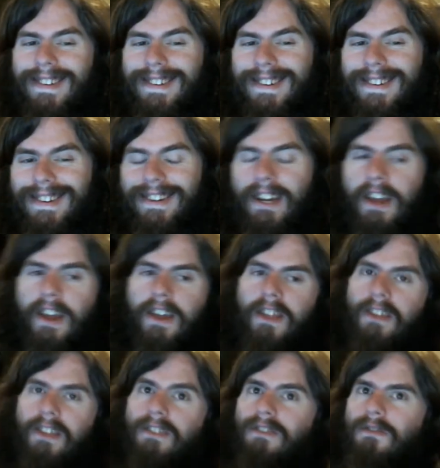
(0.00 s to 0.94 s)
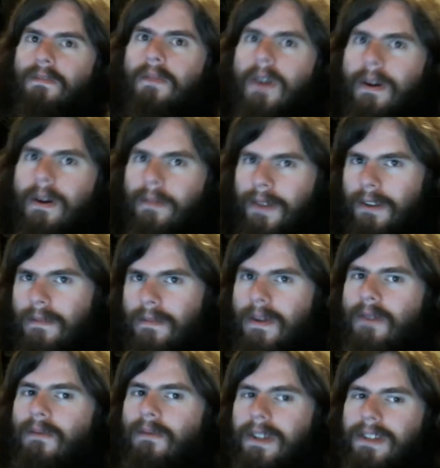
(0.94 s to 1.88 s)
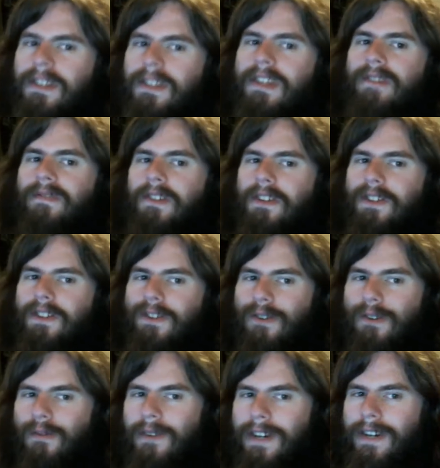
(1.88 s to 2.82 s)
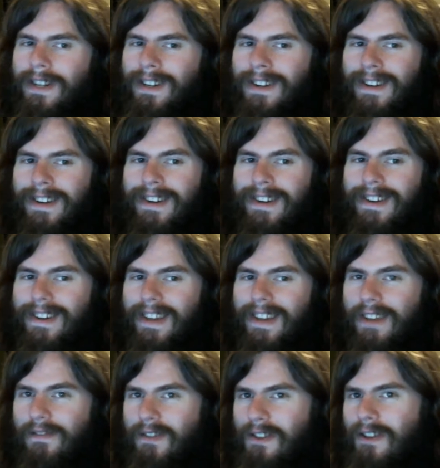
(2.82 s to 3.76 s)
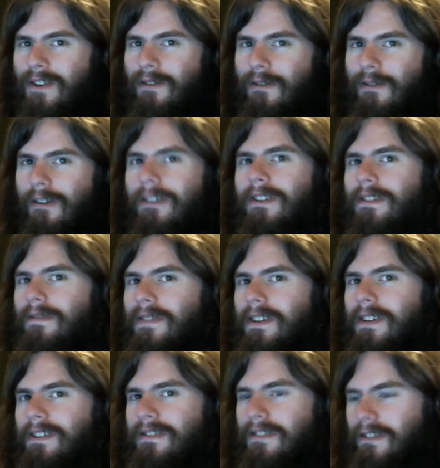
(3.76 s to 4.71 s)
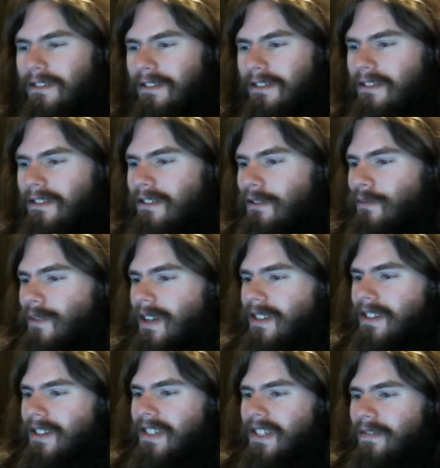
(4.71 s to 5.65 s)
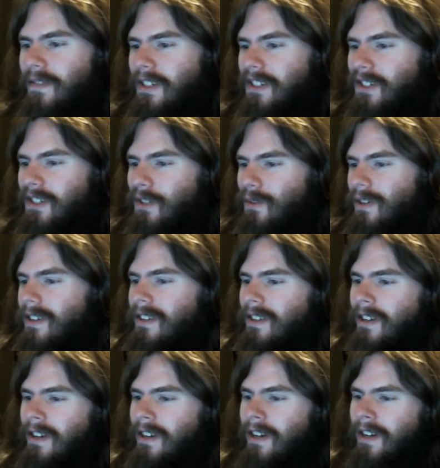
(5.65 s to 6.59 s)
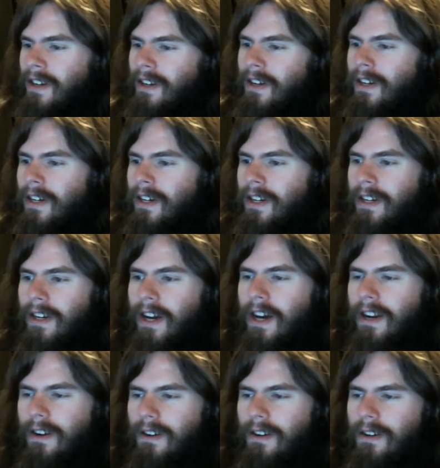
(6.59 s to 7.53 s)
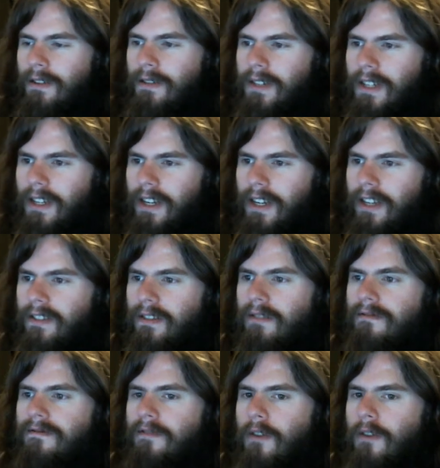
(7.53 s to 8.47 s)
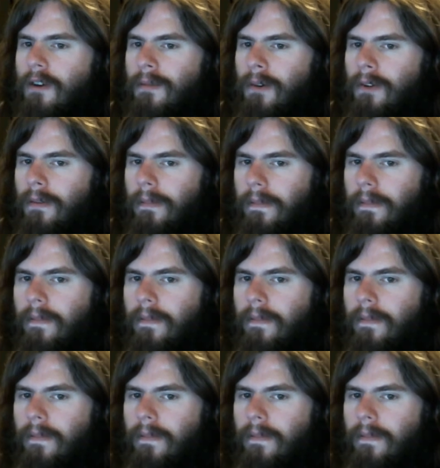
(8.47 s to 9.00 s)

this is probably going to be a relatively short one, even though all of these are still relatively short. I don't know. It's informal.